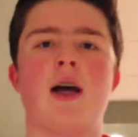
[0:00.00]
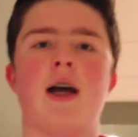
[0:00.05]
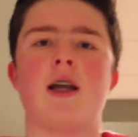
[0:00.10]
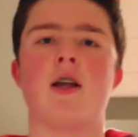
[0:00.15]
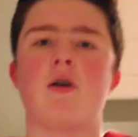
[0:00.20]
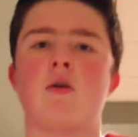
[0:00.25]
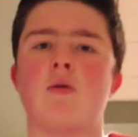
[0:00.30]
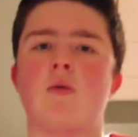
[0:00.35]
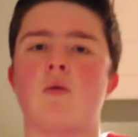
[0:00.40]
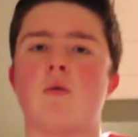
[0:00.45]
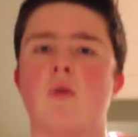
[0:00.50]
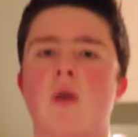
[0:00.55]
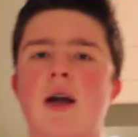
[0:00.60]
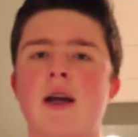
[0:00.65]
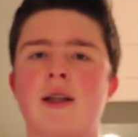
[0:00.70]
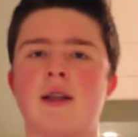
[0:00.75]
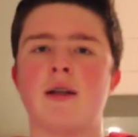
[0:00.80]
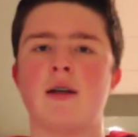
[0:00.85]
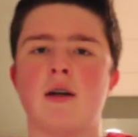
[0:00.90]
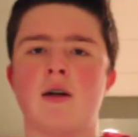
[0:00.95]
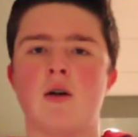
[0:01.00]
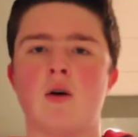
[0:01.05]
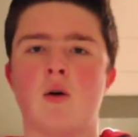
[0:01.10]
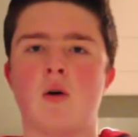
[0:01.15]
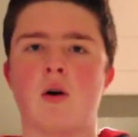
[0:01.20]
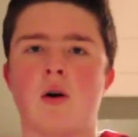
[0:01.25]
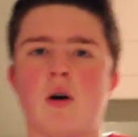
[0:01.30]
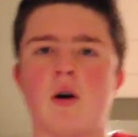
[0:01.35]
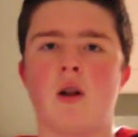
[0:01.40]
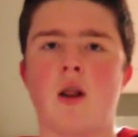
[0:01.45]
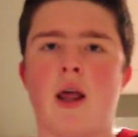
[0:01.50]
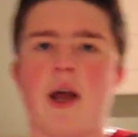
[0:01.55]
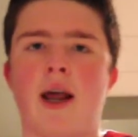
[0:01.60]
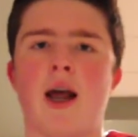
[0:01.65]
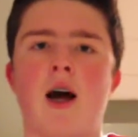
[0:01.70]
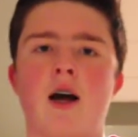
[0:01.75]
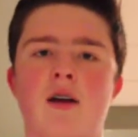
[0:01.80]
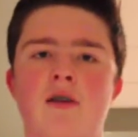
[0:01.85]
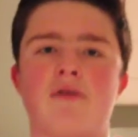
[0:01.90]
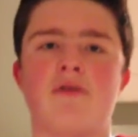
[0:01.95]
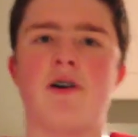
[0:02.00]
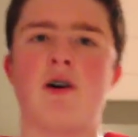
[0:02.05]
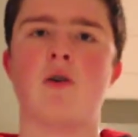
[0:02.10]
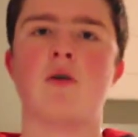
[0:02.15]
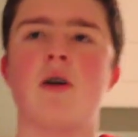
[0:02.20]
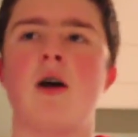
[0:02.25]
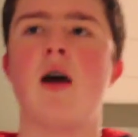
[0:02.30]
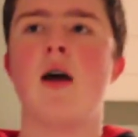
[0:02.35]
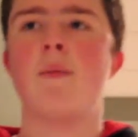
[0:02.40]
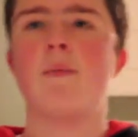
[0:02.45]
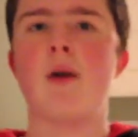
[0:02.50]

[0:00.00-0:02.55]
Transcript: that you liked it or like how you felt.